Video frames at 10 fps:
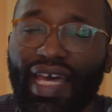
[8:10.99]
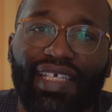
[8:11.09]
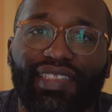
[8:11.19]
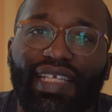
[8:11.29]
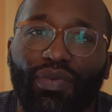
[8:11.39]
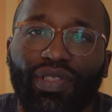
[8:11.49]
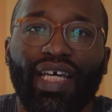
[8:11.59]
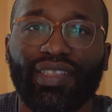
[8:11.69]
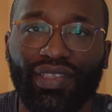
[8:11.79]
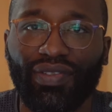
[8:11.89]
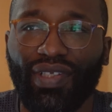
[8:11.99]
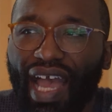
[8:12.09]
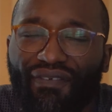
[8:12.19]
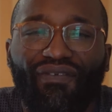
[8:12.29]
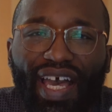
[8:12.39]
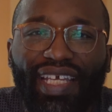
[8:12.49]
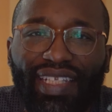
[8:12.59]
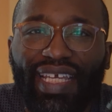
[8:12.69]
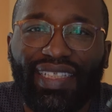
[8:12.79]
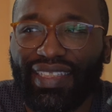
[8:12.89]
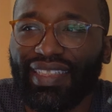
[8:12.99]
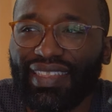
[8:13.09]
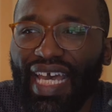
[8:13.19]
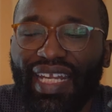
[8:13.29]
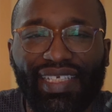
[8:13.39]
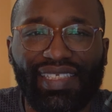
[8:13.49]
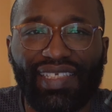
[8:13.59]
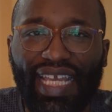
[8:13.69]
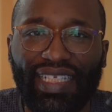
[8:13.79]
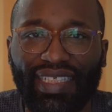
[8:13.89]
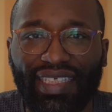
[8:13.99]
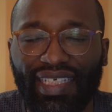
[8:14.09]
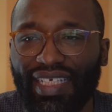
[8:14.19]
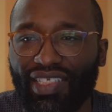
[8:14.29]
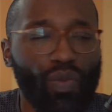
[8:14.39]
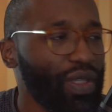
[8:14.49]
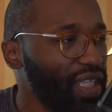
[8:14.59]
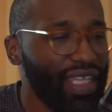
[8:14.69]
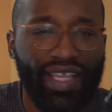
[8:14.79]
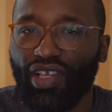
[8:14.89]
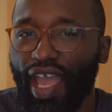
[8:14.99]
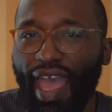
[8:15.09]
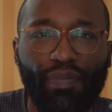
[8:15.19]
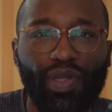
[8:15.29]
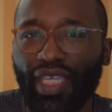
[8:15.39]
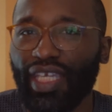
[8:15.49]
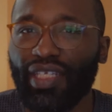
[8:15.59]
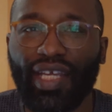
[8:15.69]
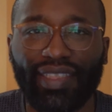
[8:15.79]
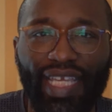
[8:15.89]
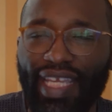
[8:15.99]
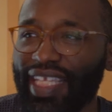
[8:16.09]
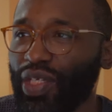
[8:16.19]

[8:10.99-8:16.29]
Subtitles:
That's not what I do. I find that not exciting. So many things are happening in our day.